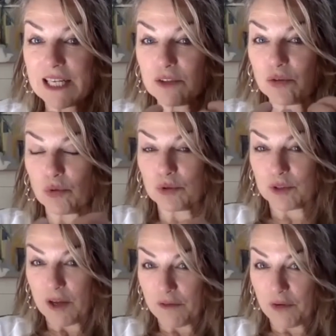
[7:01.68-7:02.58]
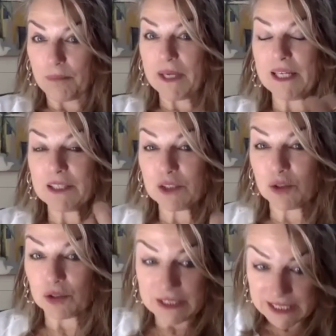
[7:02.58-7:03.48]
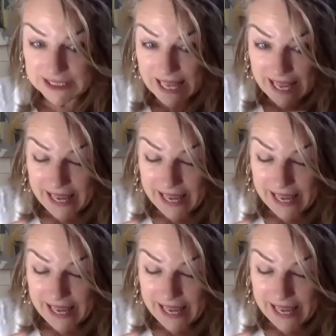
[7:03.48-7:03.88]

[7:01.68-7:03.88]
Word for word: that draws from me certain things.